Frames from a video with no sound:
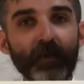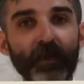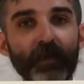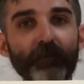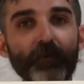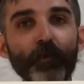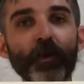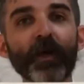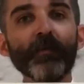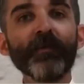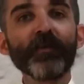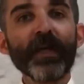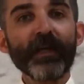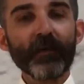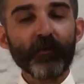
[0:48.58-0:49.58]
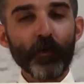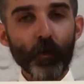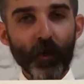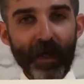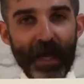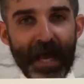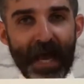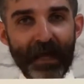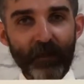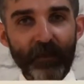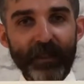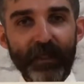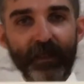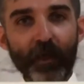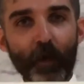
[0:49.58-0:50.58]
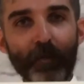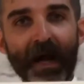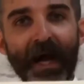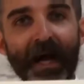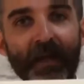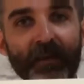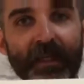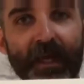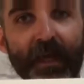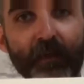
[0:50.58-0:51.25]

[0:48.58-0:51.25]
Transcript: If you come and take a tour at Hagley and go behind the